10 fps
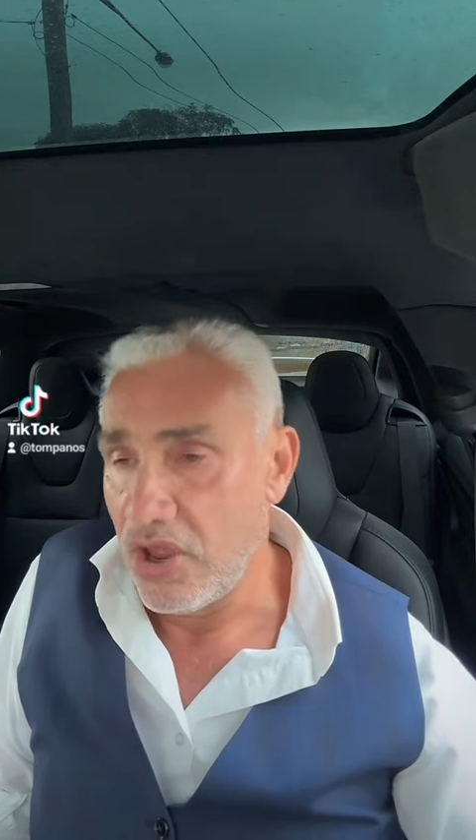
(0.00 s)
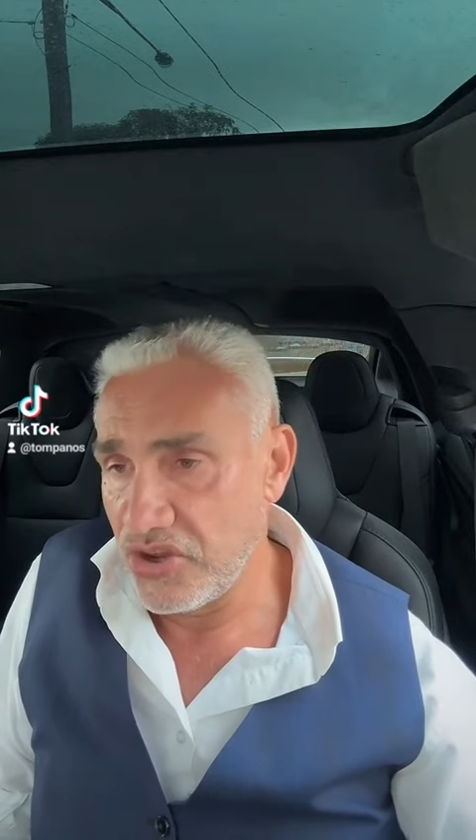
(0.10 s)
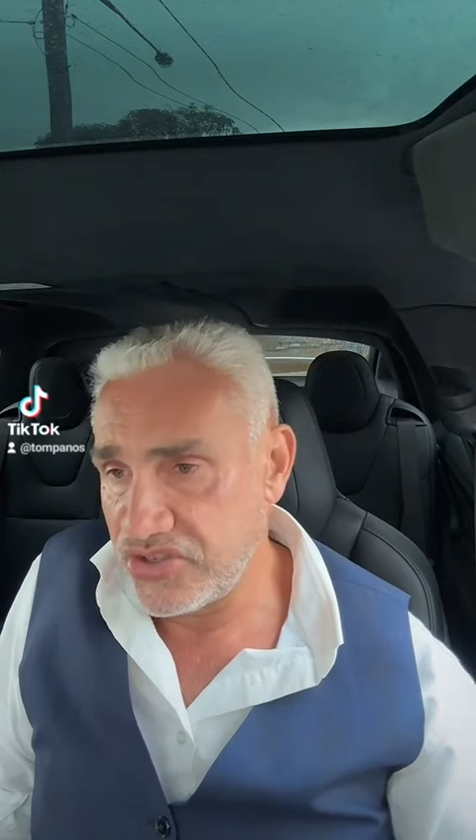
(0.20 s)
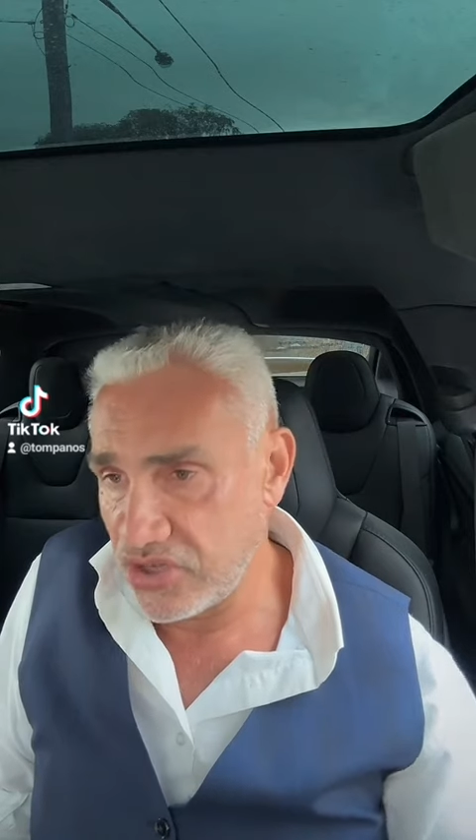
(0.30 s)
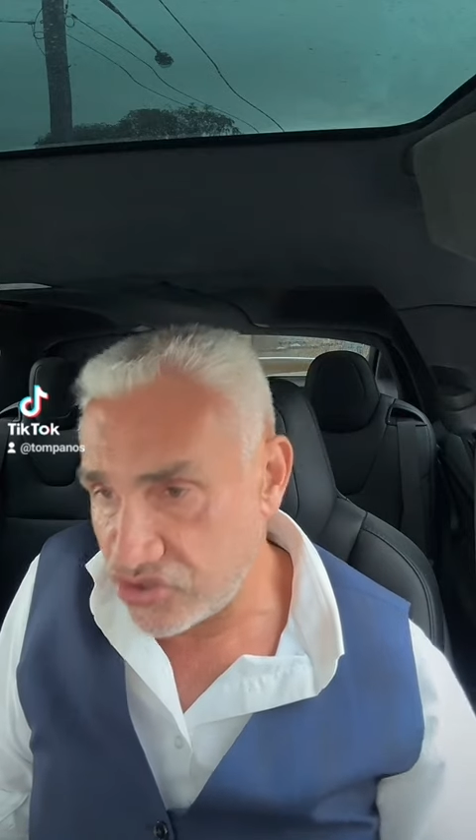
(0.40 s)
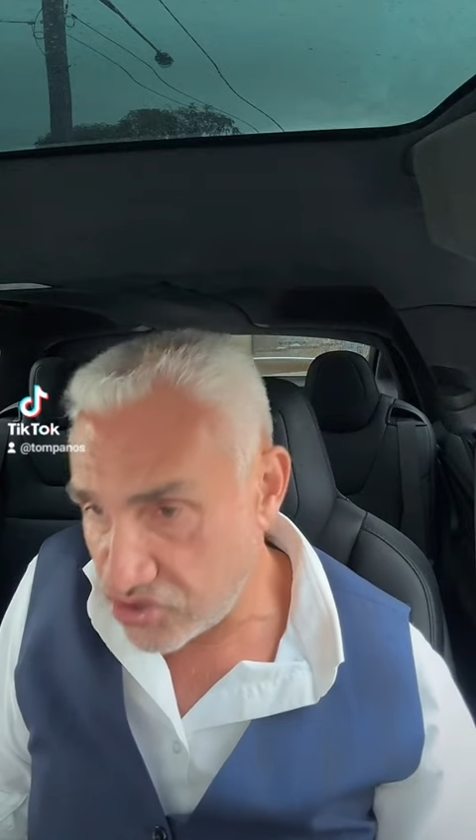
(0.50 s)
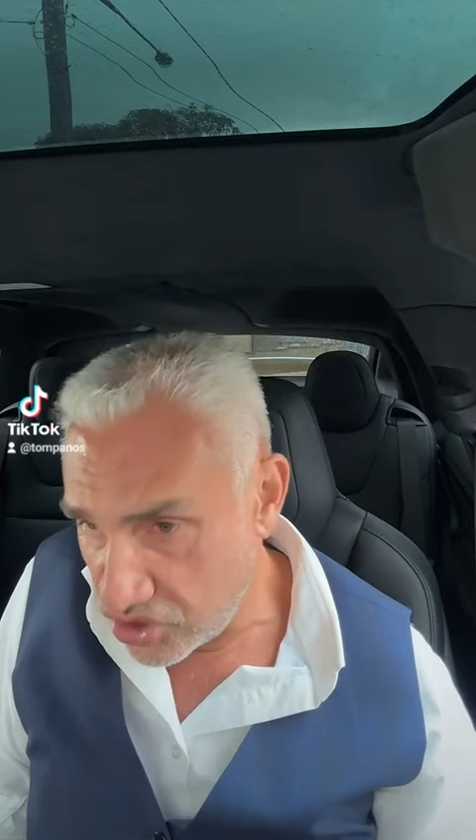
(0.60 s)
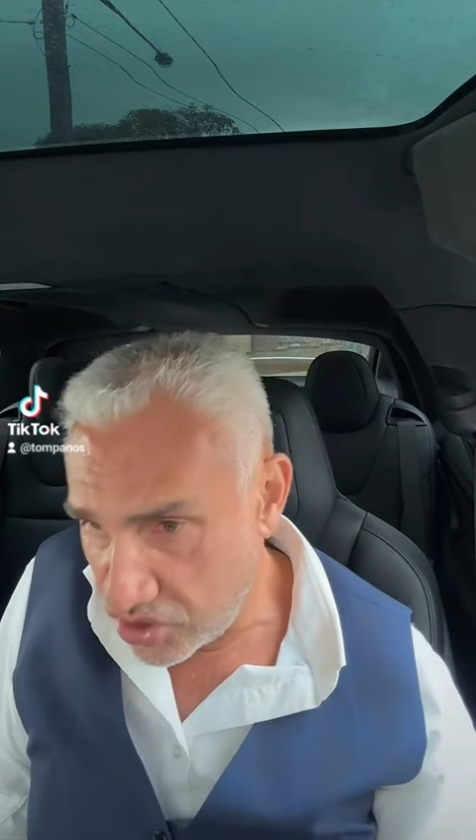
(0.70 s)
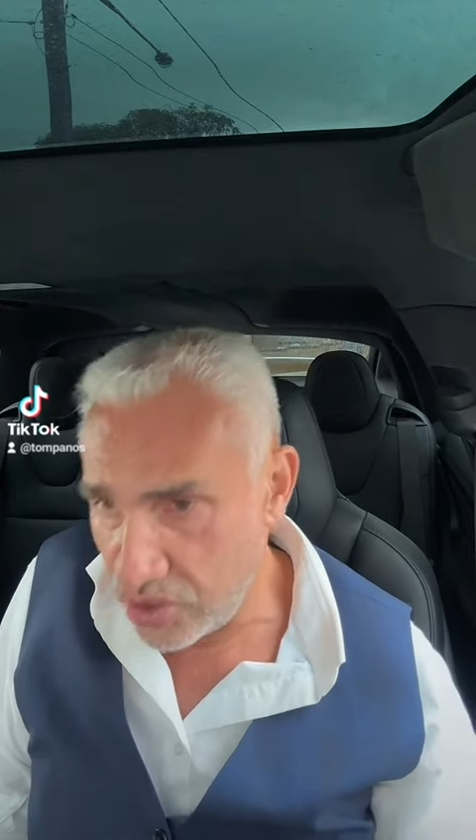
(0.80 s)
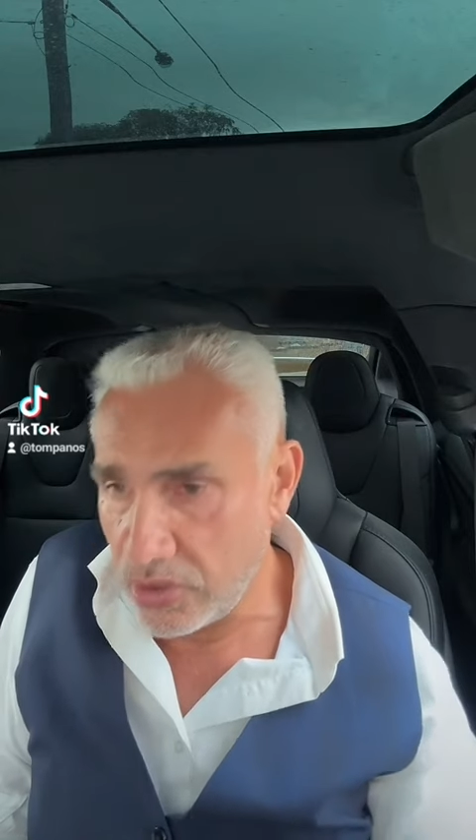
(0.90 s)
I said,
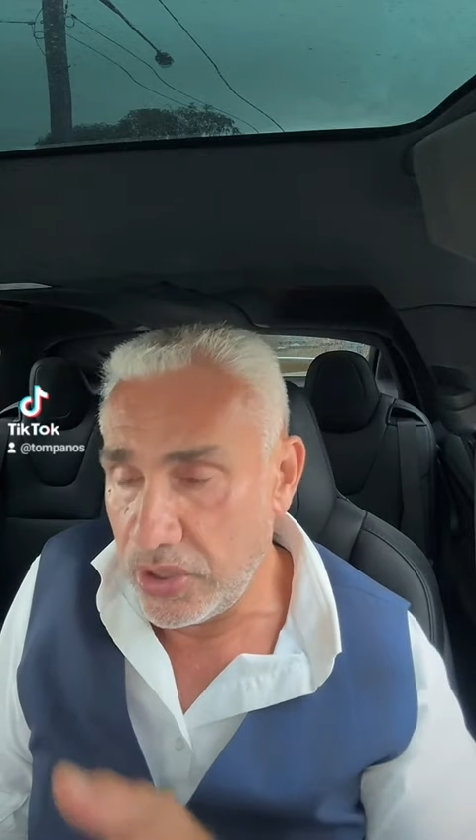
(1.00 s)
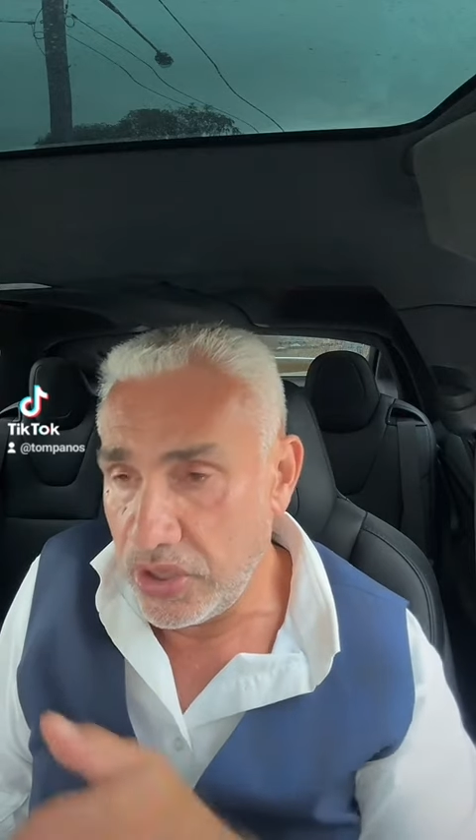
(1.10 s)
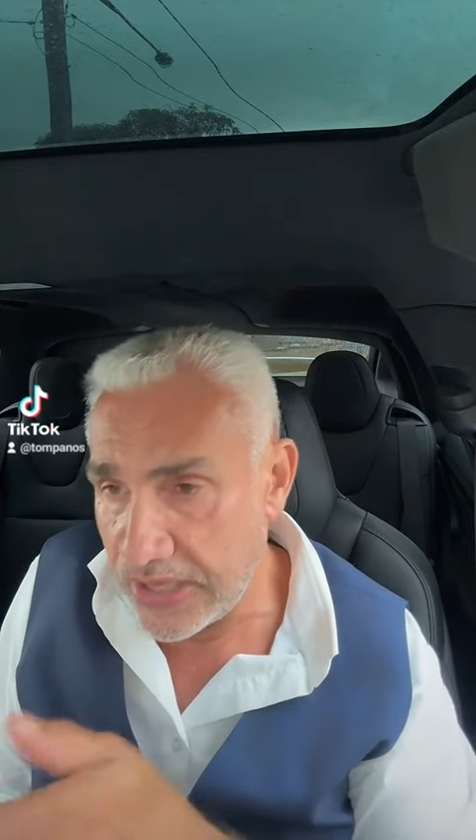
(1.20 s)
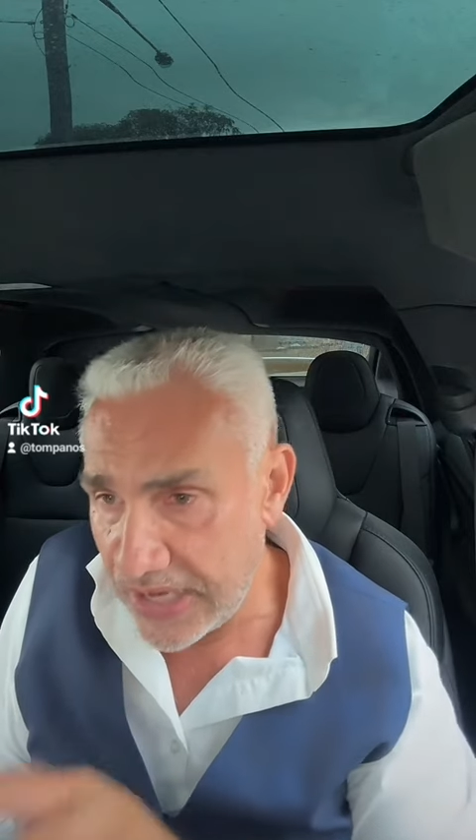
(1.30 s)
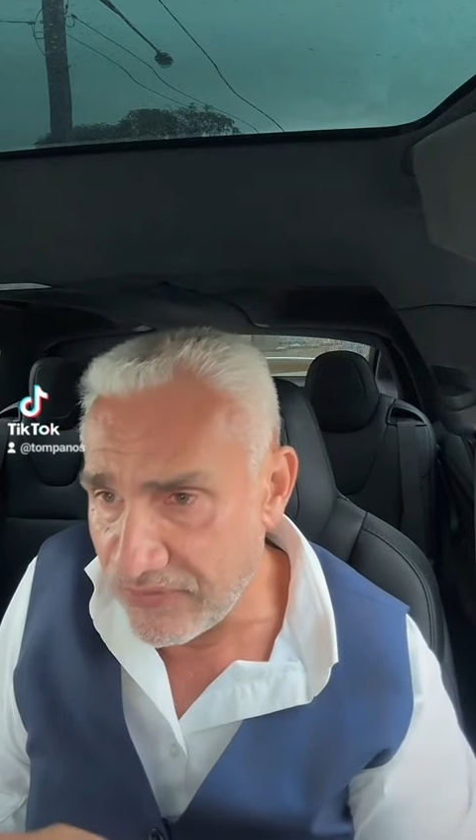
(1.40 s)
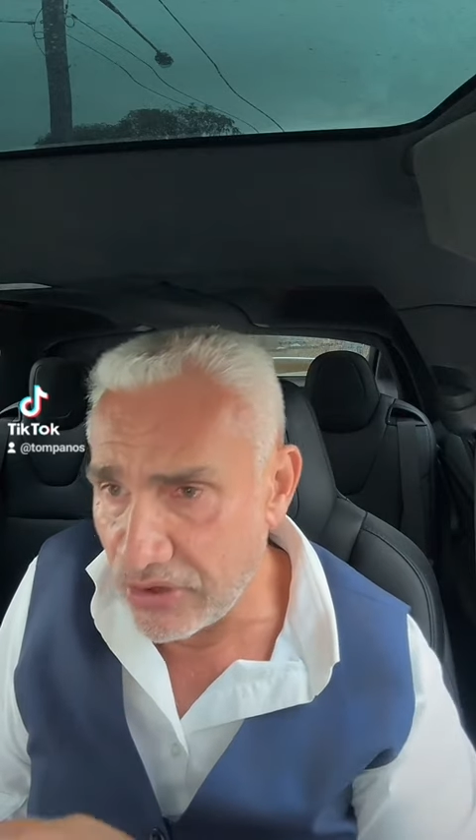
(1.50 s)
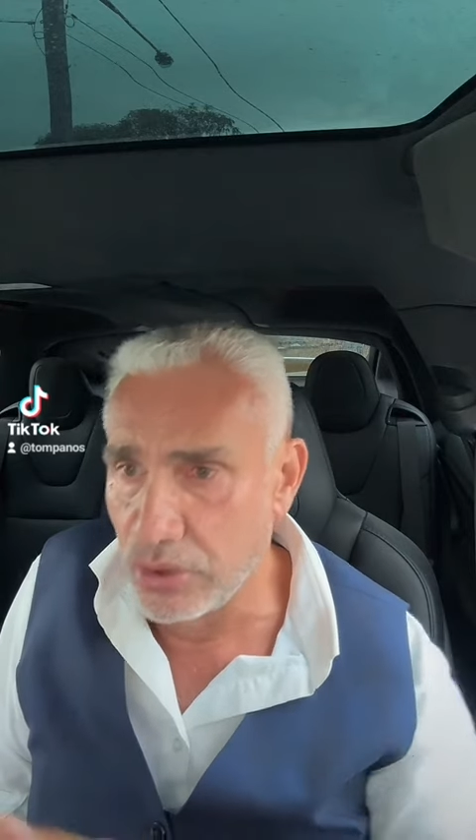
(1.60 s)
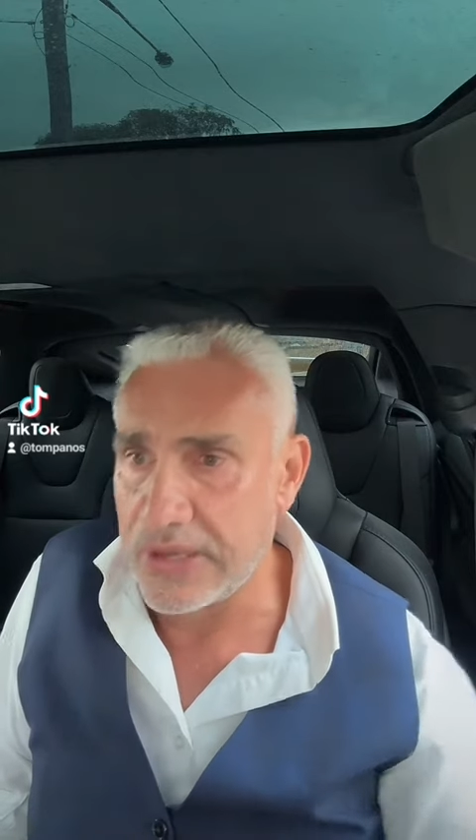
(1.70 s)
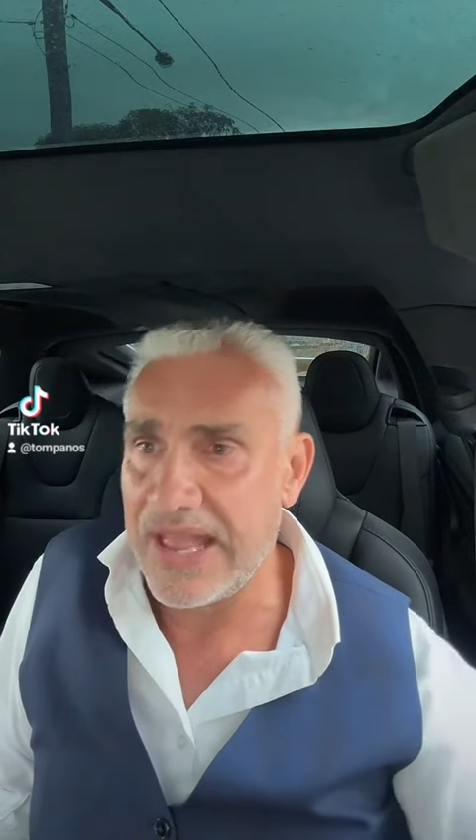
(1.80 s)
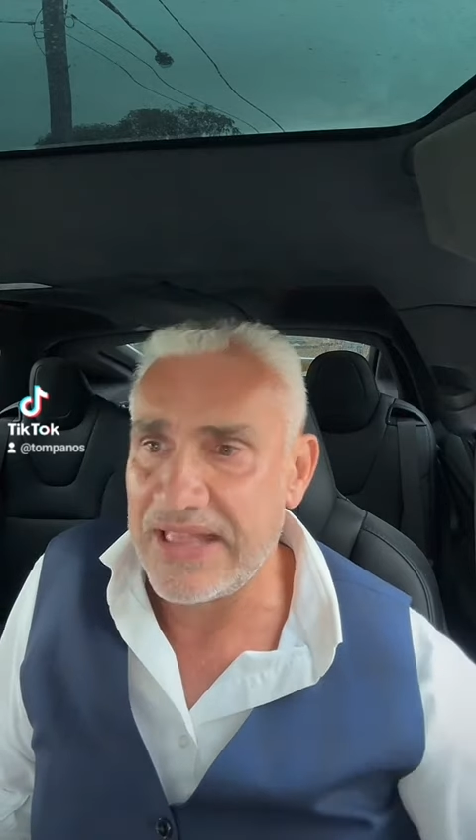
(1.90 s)
sir, you can have a look